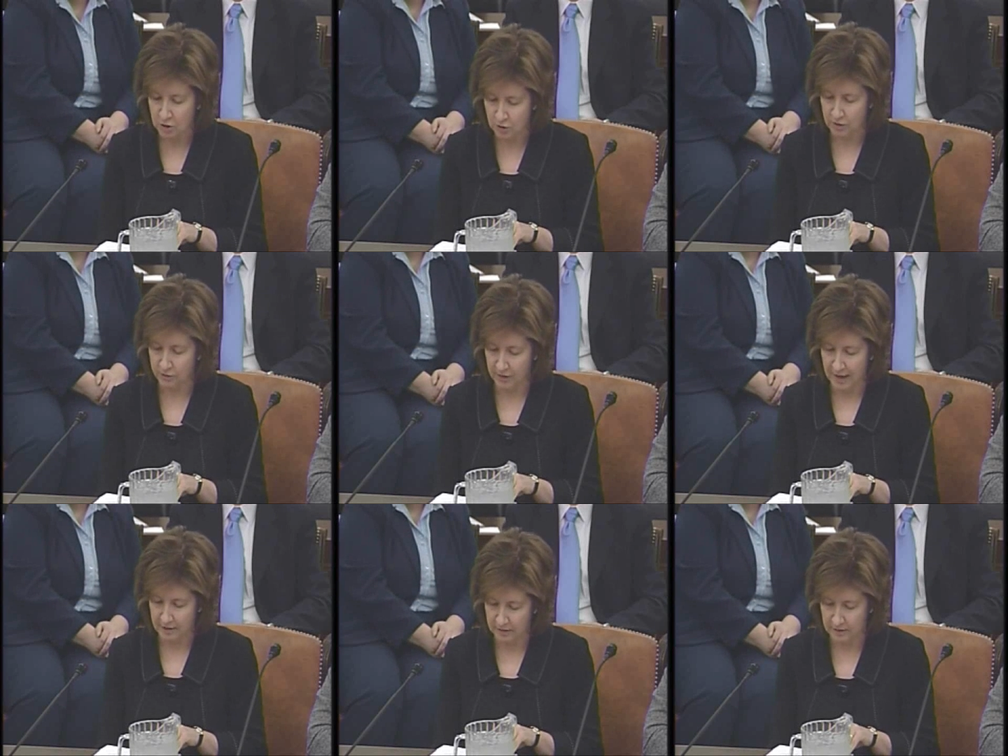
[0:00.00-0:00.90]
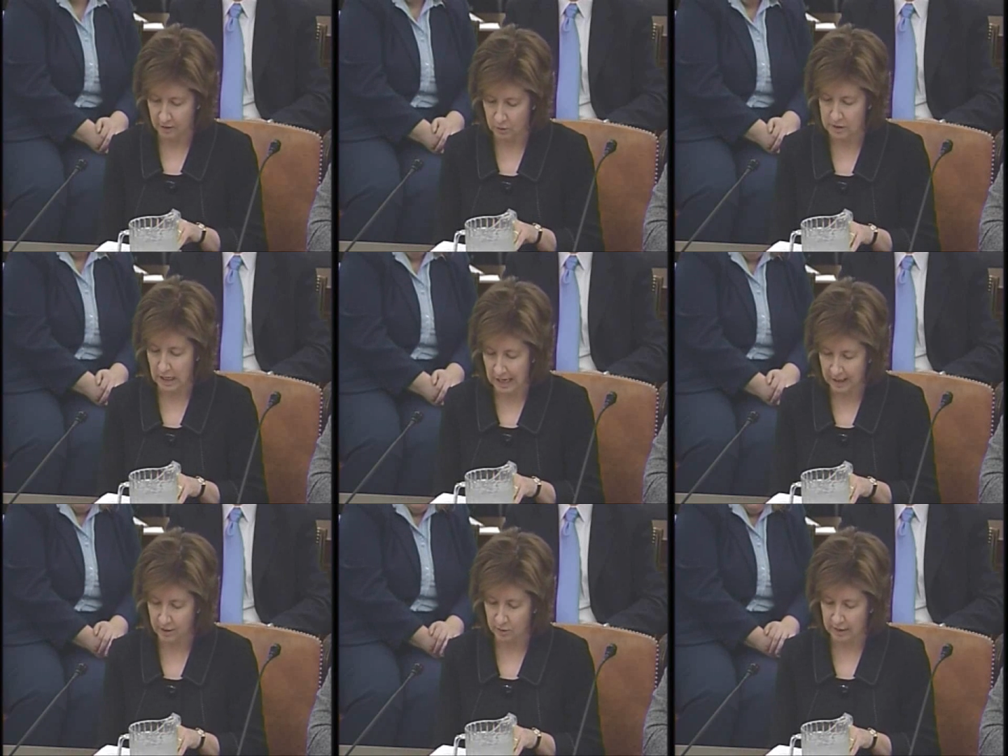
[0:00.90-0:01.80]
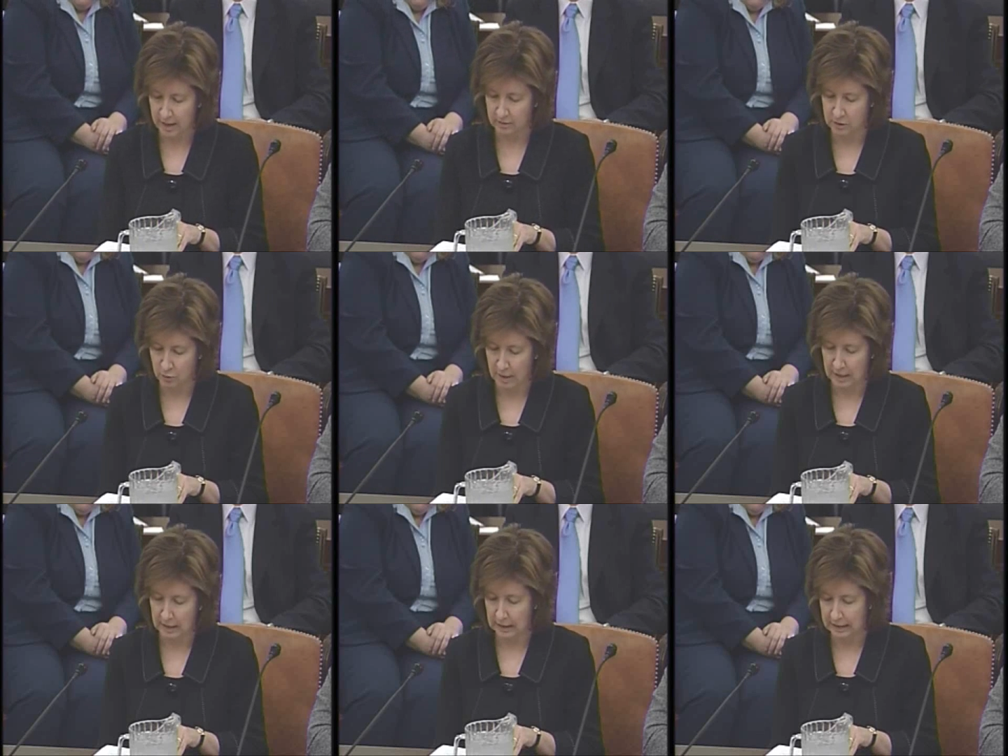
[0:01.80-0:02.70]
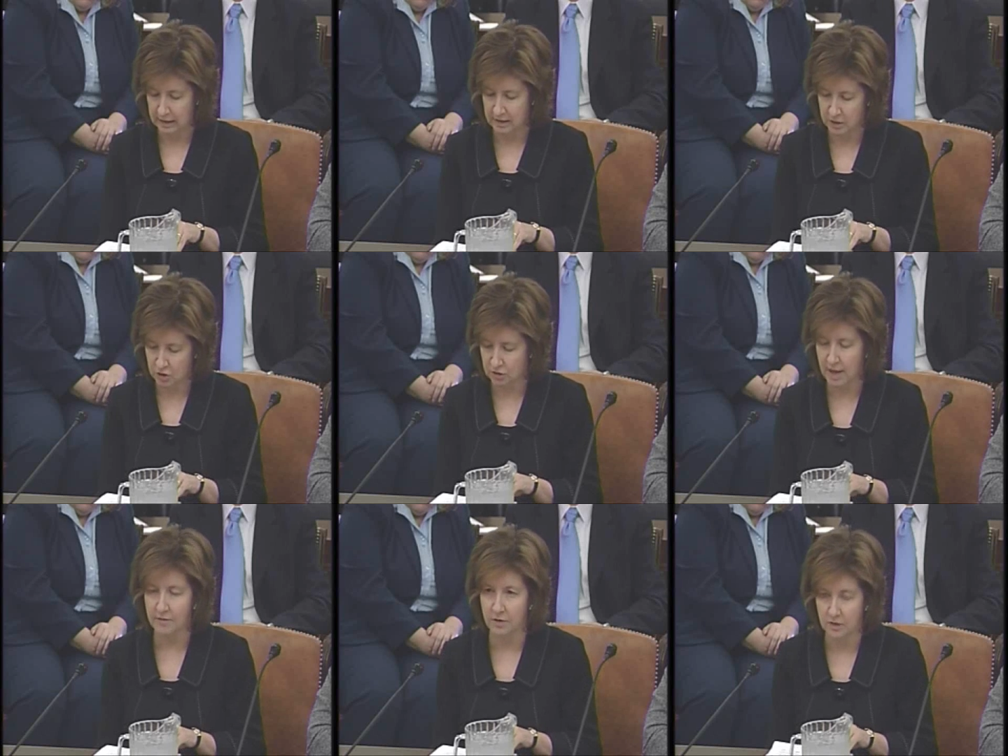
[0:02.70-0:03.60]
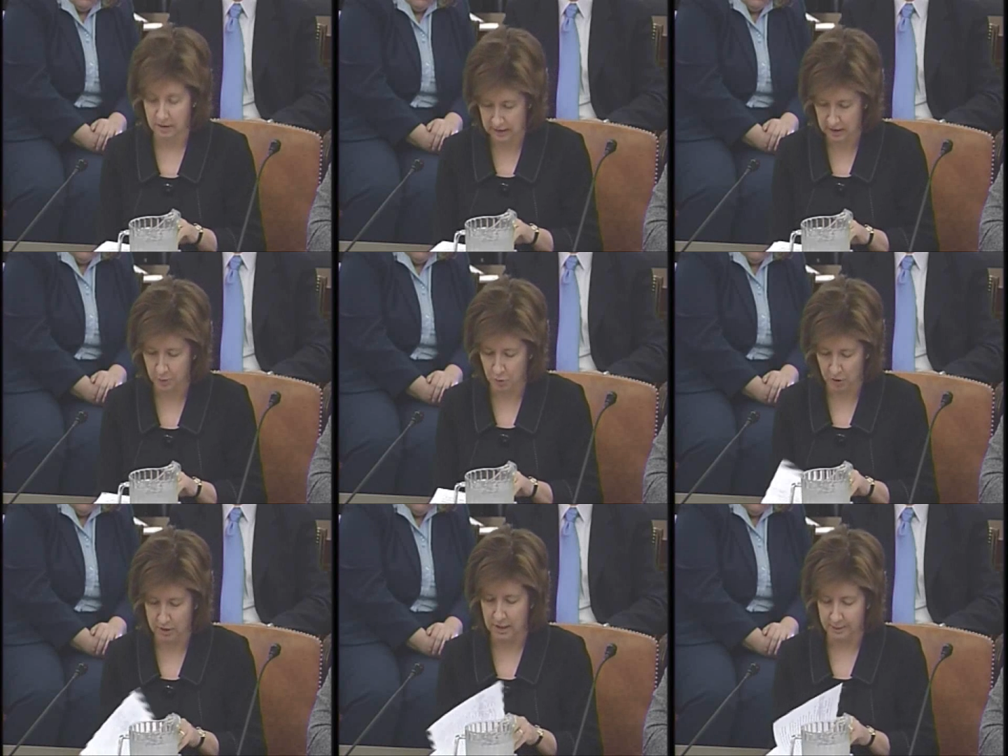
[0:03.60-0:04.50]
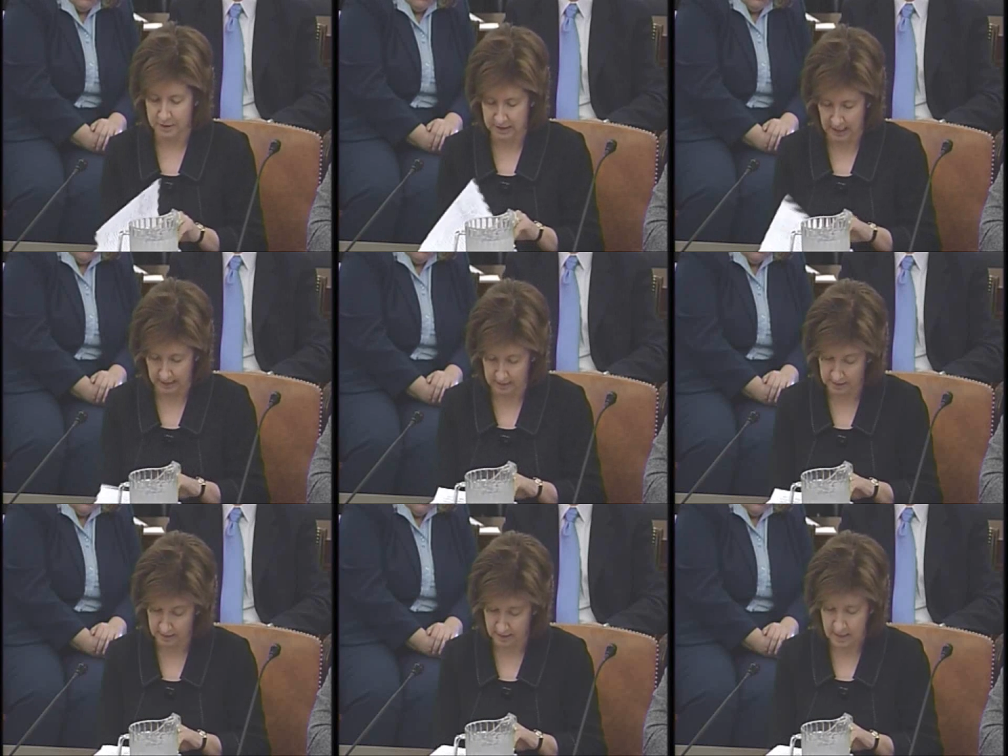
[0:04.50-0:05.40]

due to the fact that there was a higher allowance rate at the initial level in the prototype states.